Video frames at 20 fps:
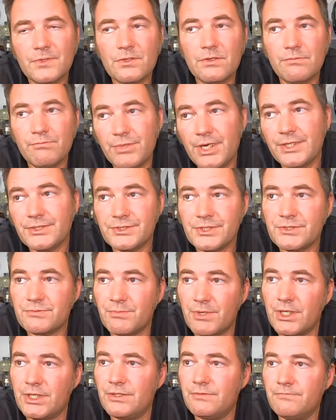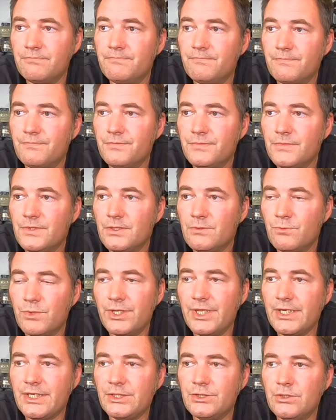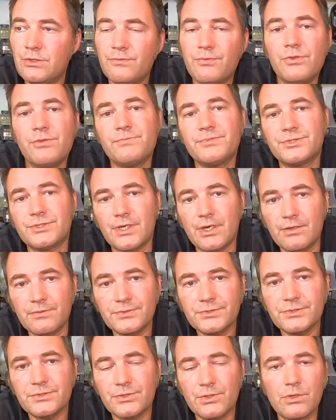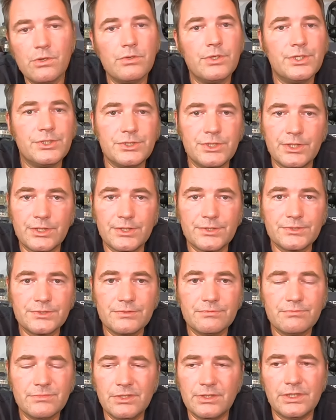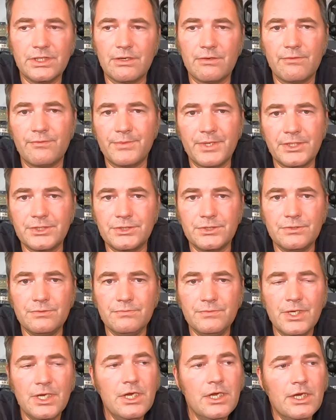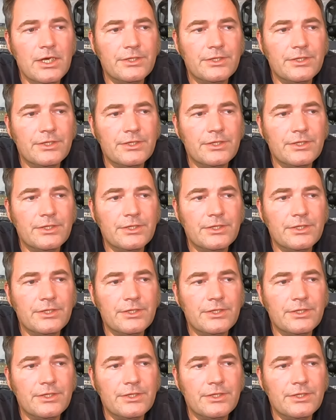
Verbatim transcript: Well, banks is money. What they can do for themselves, their own agendas. They don't care about you.